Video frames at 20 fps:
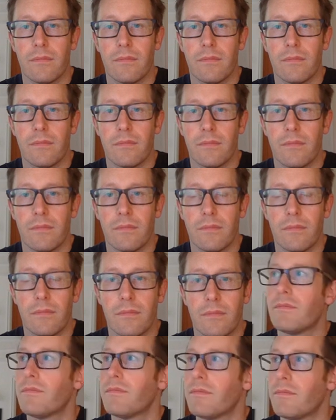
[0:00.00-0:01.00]

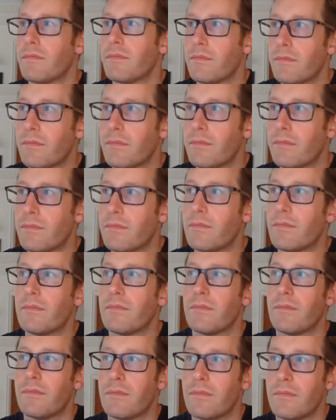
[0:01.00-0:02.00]

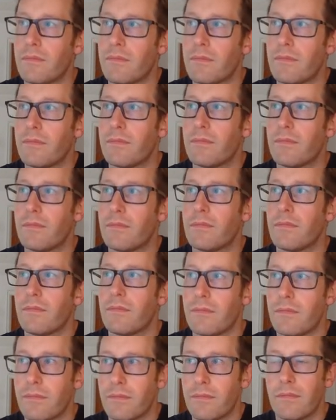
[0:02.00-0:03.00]

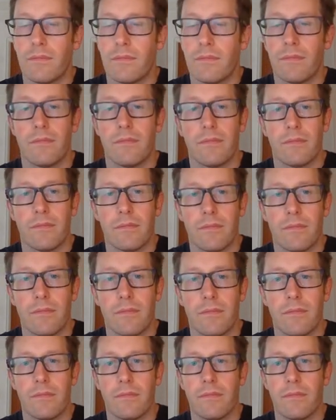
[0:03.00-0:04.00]

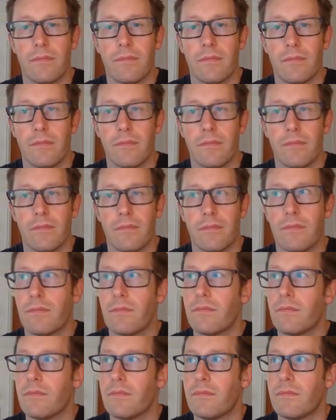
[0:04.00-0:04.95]
(not speaking)